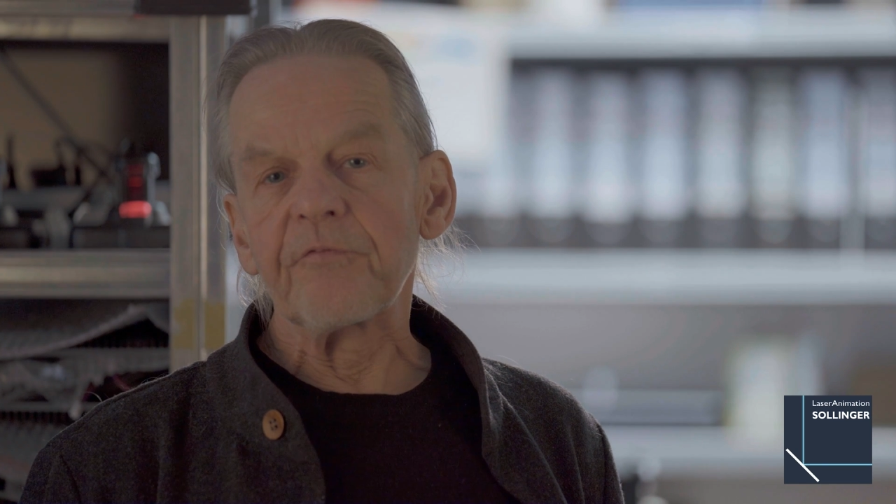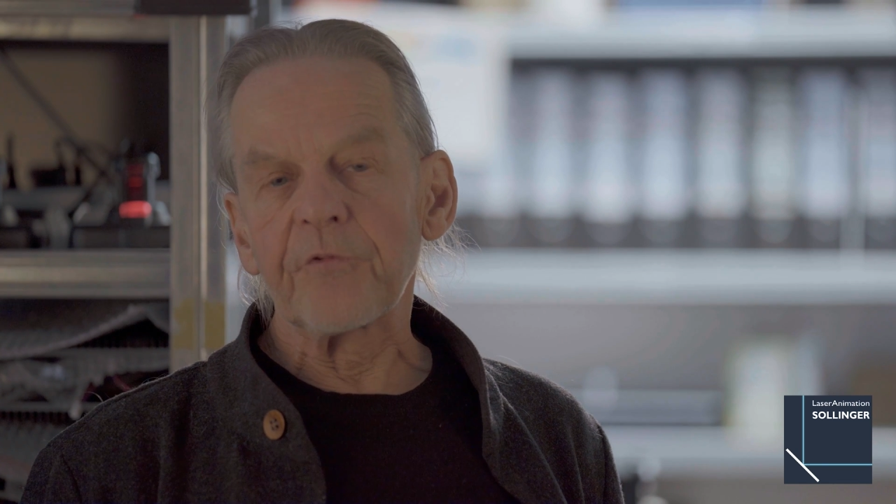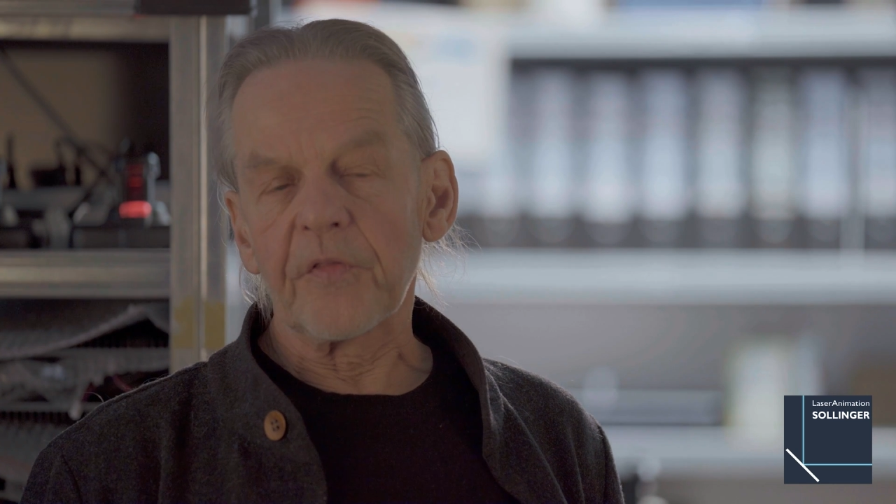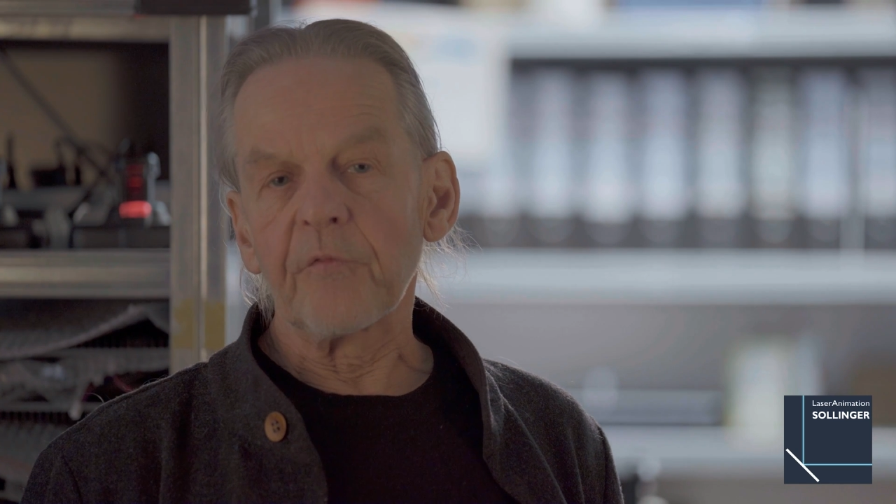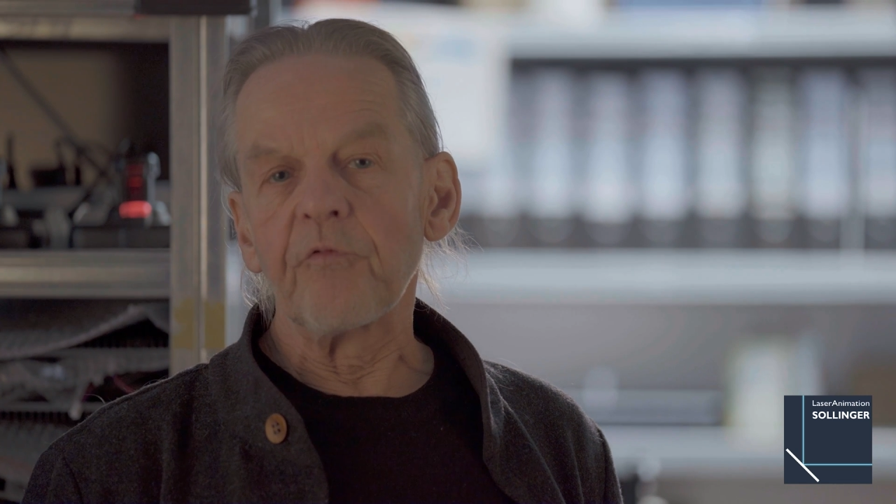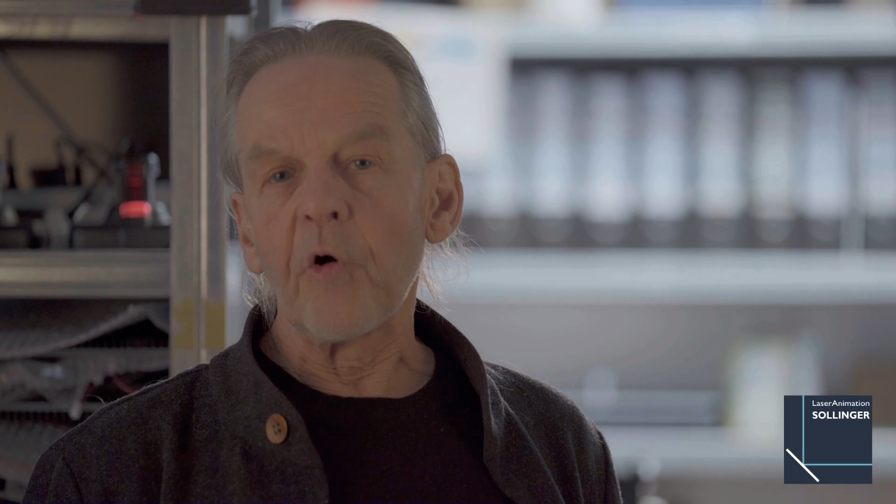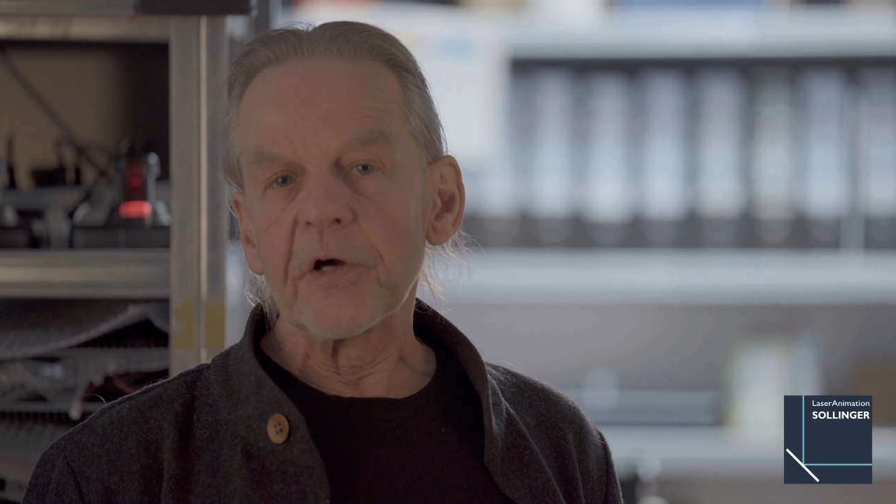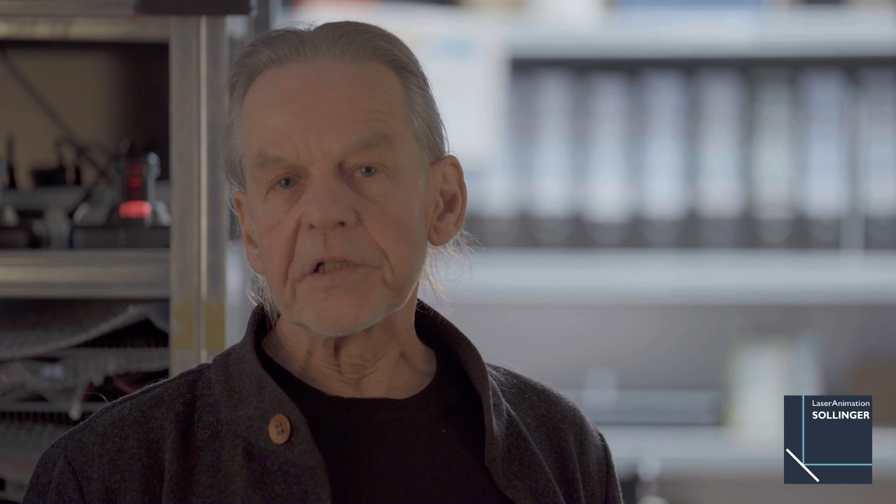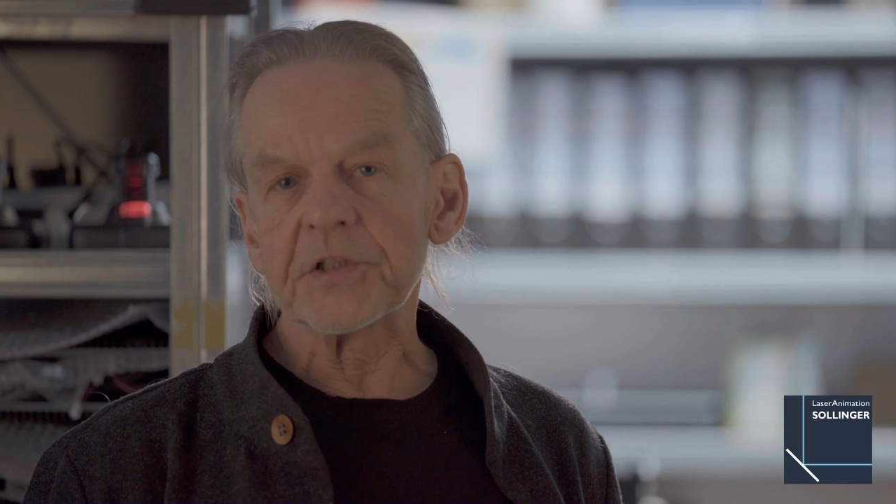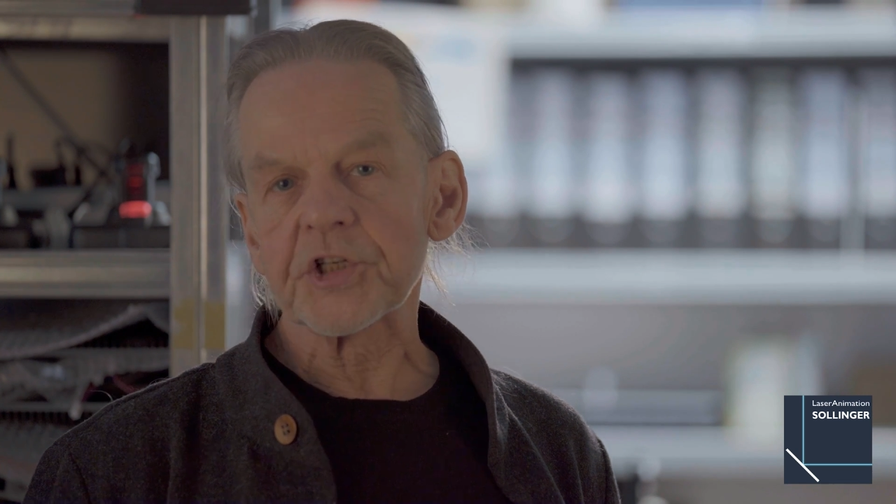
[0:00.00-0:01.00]
for the
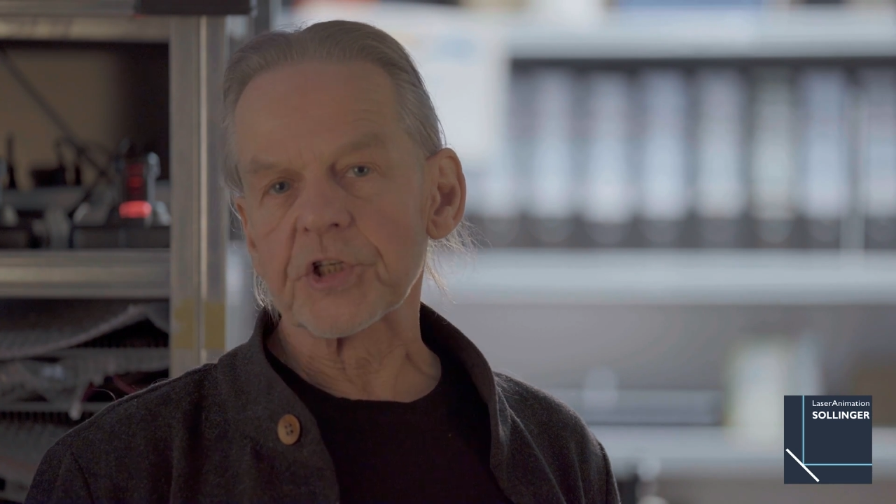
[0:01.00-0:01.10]
Voyage